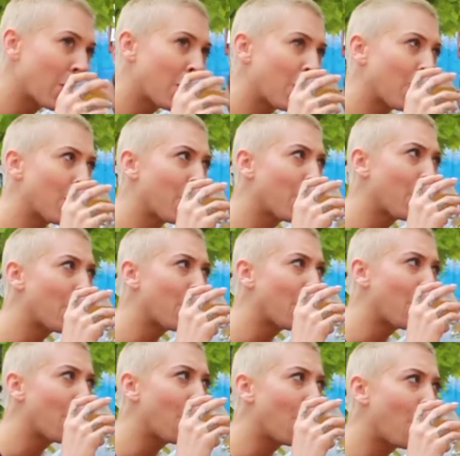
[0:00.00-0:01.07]

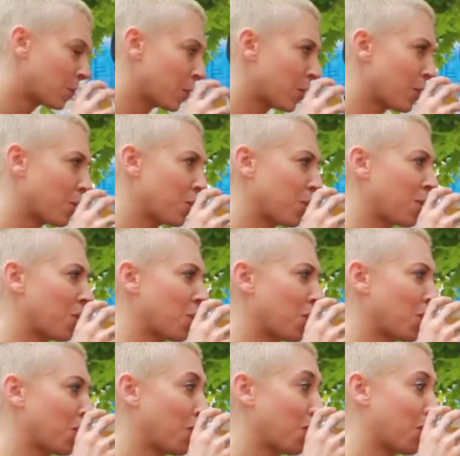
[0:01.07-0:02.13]

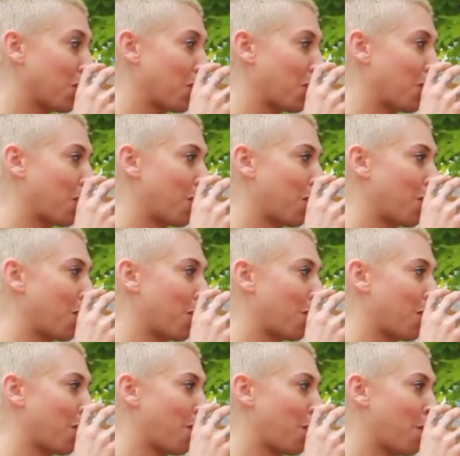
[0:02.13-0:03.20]

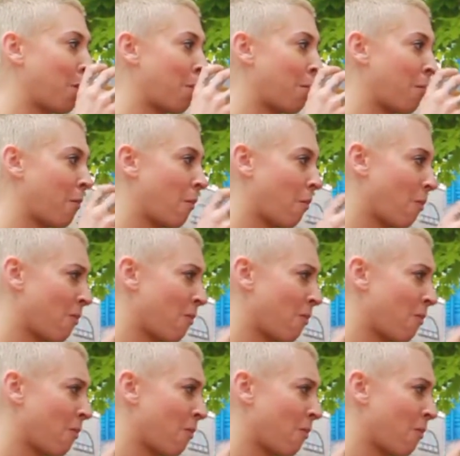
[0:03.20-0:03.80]
No words are spoken by the person on screen.